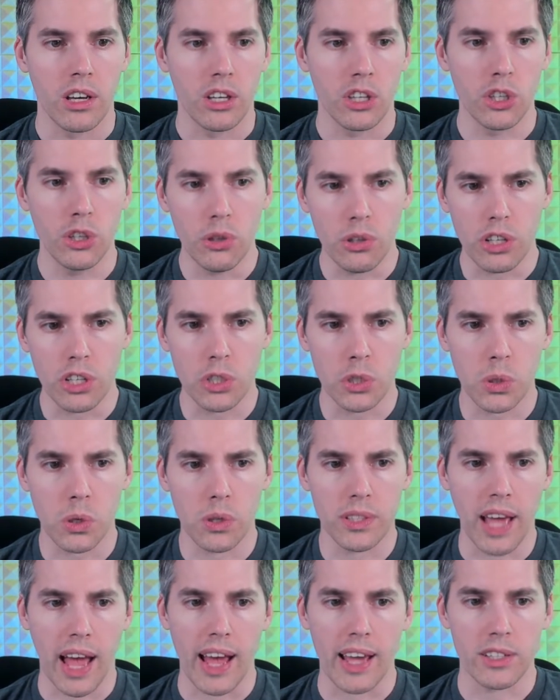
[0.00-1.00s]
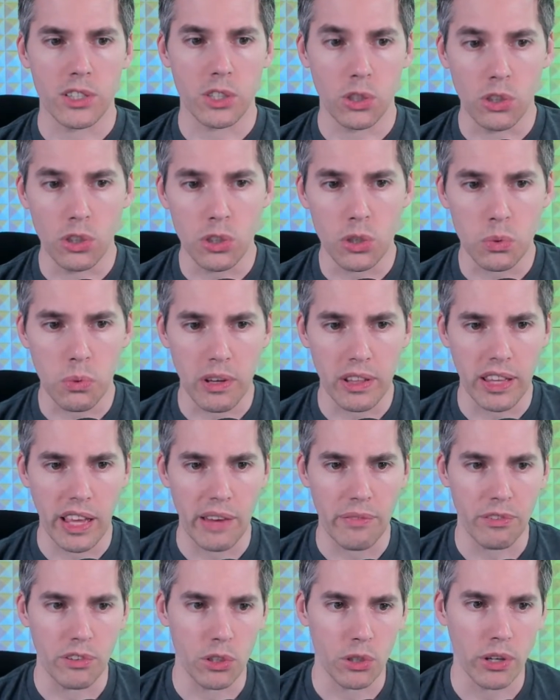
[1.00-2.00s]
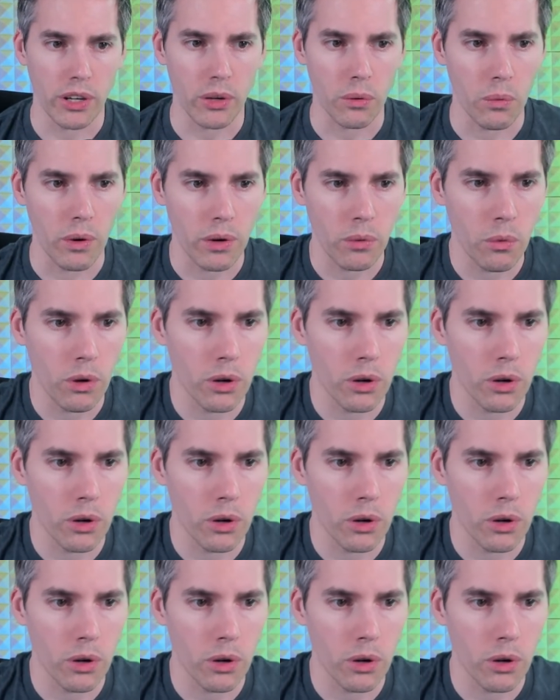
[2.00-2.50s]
you control dies, you lose 1 life and you create a 1/1